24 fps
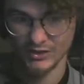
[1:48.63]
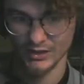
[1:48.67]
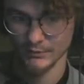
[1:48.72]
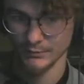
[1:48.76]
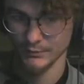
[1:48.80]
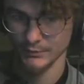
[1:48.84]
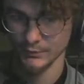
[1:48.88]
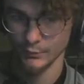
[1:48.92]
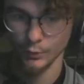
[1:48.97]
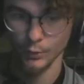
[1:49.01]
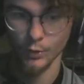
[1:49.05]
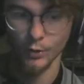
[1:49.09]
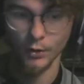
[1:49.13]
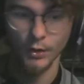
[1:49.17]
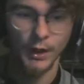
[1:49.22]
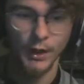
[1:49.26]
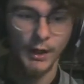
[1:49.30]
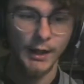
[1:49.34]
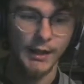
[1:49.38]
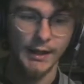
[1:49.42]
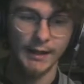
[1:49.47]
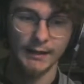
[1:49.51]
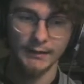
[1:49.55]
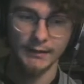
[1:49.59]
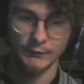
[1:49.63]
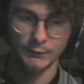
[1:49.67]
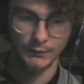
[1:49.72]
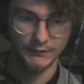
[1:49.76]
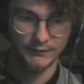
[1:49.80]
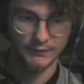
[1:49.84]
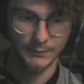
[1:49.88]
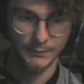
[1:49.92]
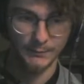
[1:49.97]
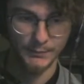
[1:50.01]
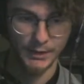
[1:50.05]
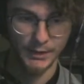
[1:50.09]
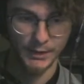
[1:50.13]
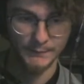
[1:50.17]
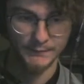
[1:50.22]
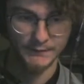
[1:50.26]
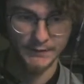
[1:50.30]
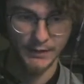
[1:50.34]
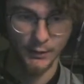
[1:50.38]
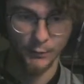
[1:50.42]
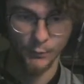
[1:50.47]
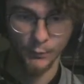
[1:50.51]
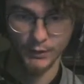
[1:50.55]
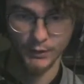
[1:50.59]
it'd be cool, and so I
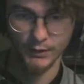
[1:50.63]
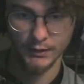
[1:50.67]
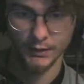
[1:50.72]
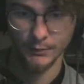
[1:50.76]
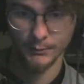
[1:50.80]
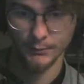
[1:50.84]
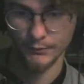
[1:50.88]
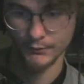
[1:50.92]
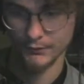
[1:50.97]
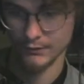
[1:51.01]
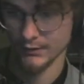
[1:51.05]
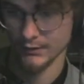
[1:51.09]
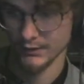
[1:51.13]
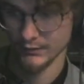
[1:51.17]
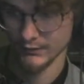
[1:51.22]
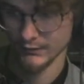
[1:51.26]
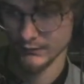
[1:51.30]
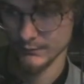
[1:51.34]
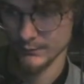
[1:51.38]
sub-comped out one numbers, and I just